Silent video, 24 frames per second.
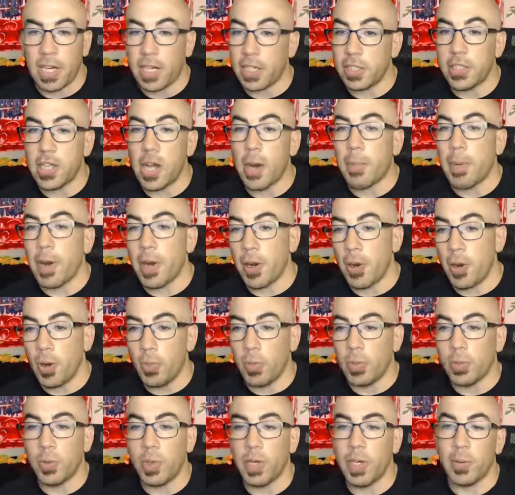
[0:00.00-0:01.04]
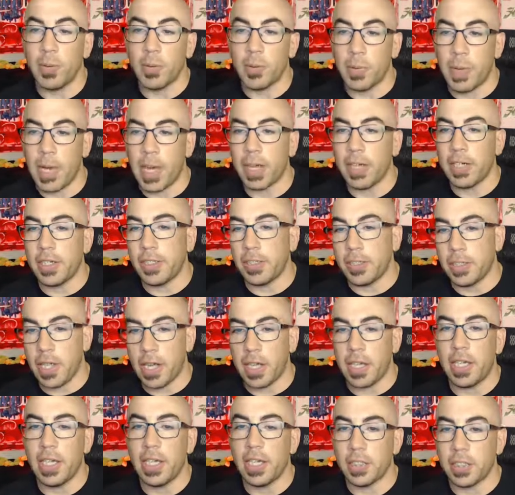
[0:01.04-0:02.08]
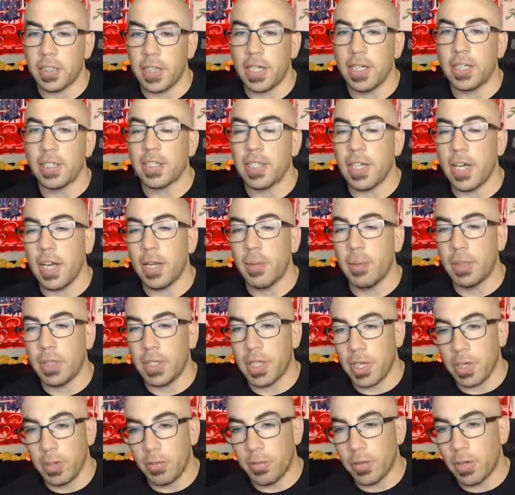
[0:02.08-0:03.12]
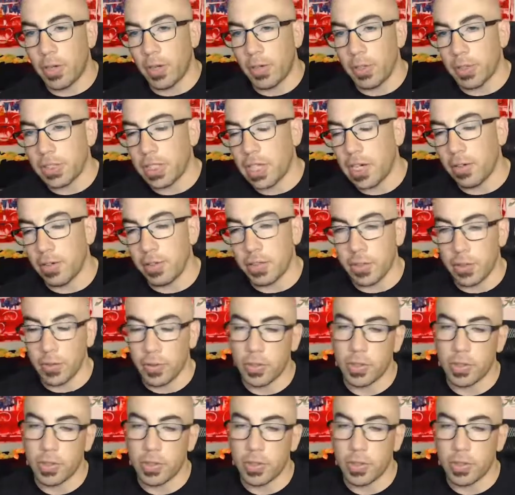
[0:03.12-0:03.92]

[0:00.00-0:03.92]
top iron almost. When it comes back, it does that kick side to side, but then it flutters down too.